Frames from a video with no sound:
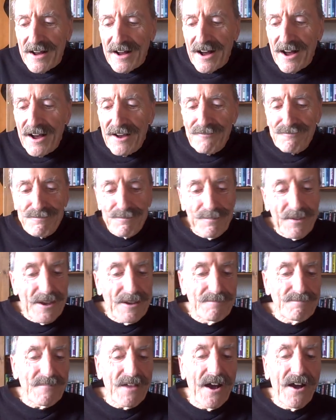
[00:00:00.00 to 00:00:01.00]
I've
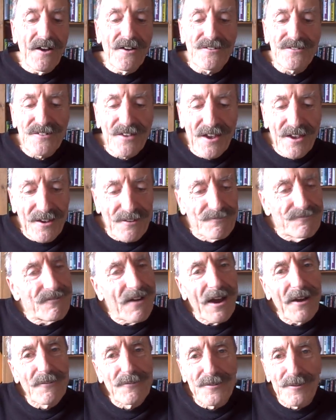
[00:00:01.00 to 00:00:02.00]
been asking
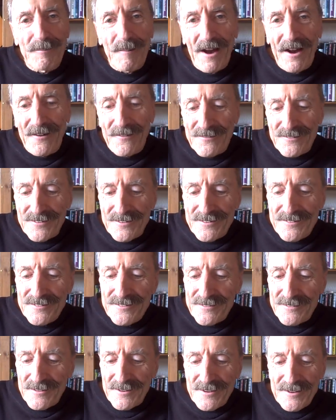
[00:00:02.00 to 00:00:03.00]
around about
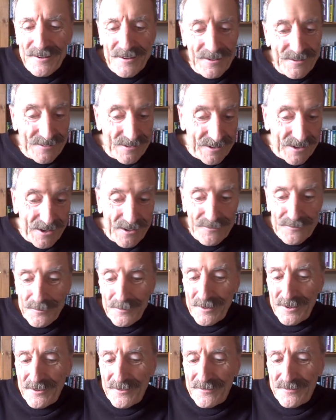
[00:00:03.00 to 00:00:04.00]
this in the last
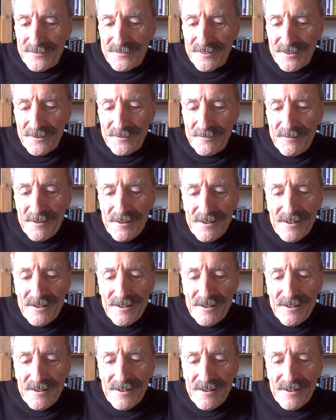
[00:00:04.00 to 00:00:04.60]
week or so,